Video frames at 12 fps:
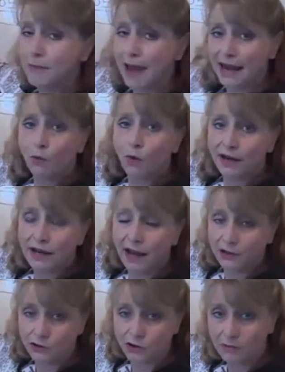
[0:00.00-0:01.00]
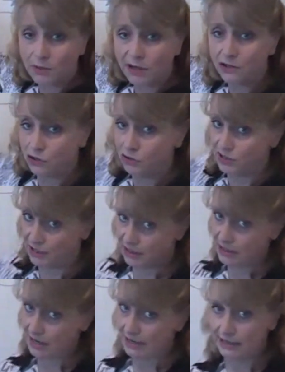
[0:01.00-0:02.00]
the automatic 100 because you
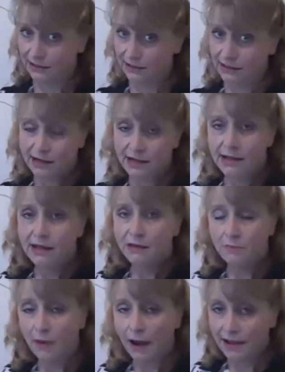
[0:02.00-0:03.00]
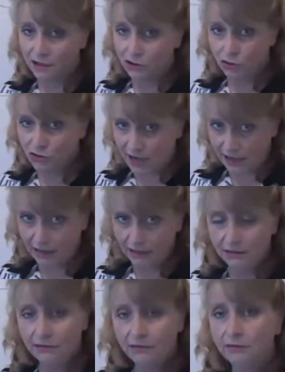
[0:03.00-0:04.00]
didn't take it by the due
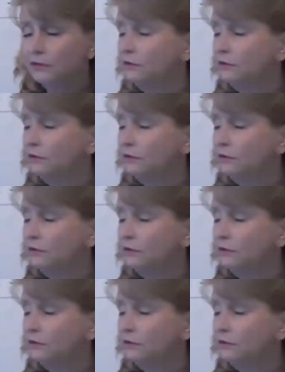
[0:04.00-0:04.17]
date.